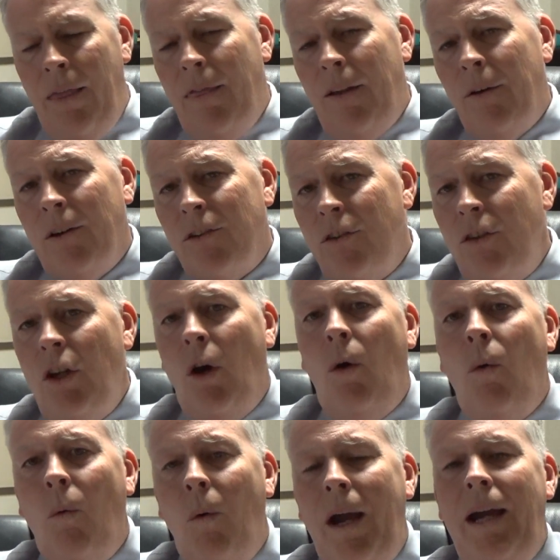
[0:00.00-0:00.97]
there is
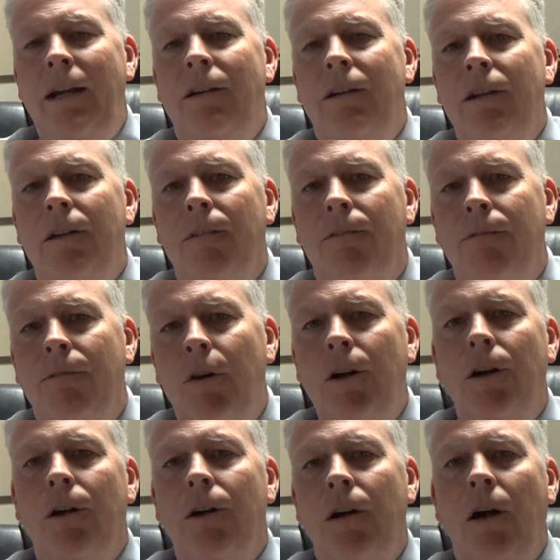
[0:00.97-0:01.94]
no way to
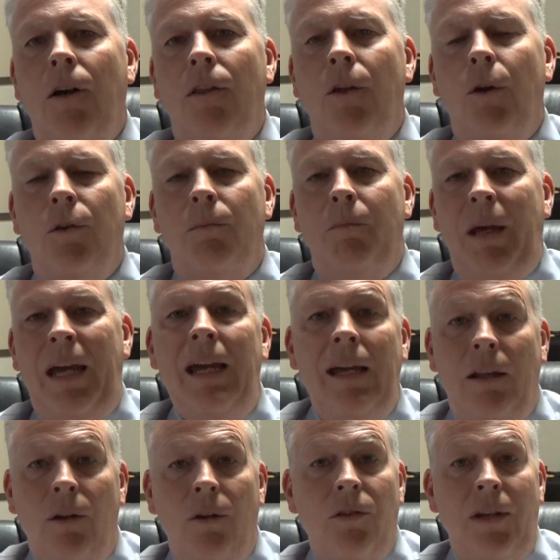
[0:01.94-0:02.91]
defer
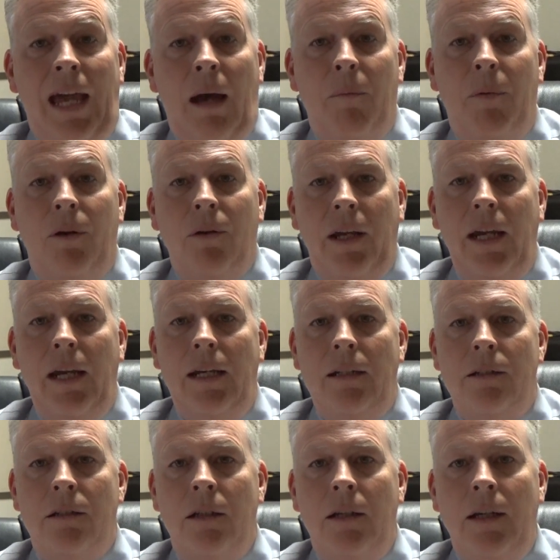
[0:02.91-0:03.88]
paying those capital
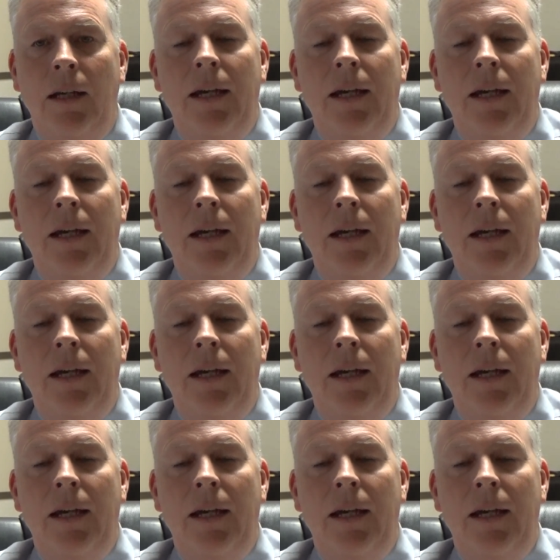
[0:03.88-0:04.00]
gains.